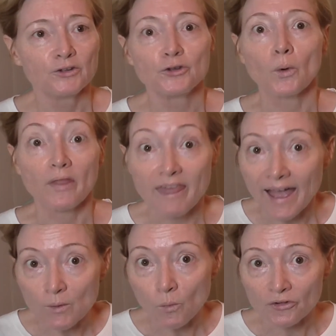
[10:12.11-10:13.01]
do what
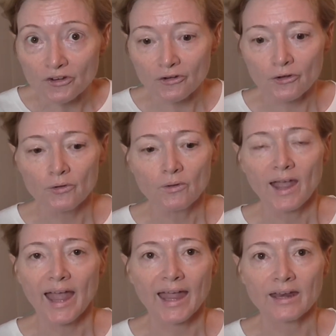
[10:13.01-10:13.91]
they want to do,
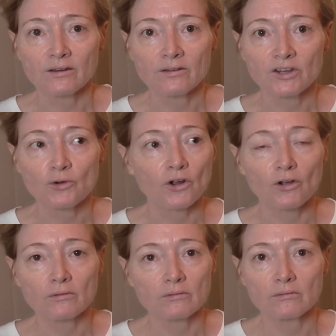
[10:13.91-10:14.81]
and
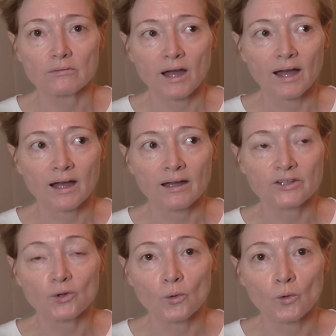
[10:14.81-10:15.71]

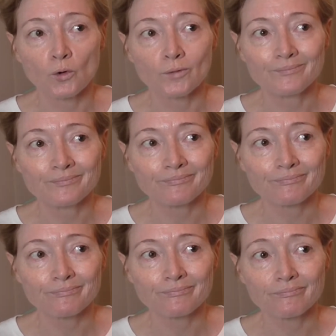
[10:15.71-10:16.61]
you're
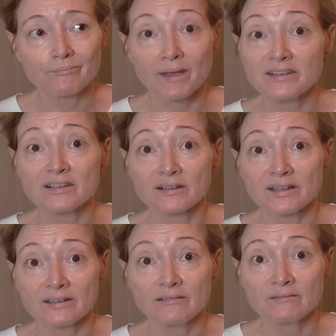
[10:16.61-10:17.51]

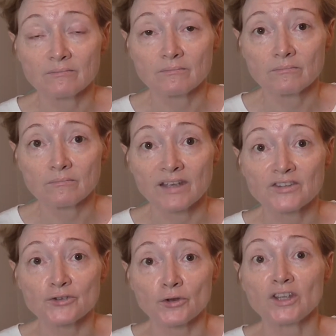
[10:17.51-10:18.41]
basically
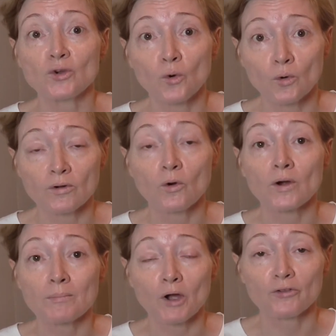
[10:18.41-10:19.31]
inserting your
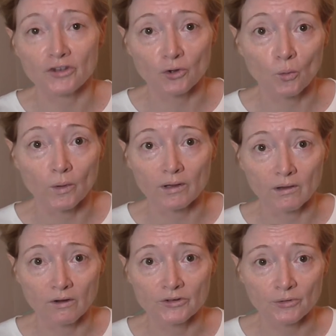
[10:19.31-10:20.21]
or imposing your
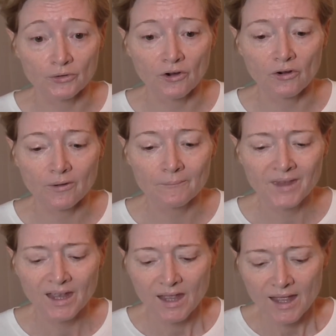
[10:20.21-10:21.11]
will on your dog.
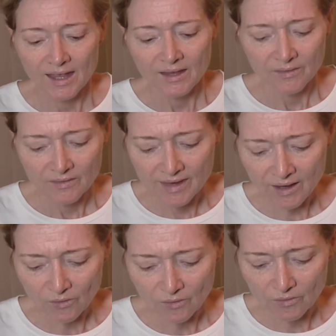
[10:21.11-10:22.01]

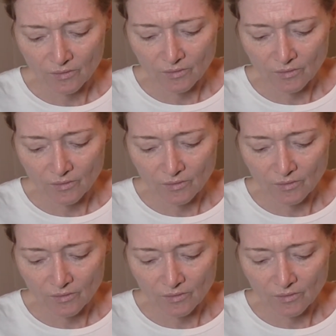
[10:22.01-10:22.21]
Now,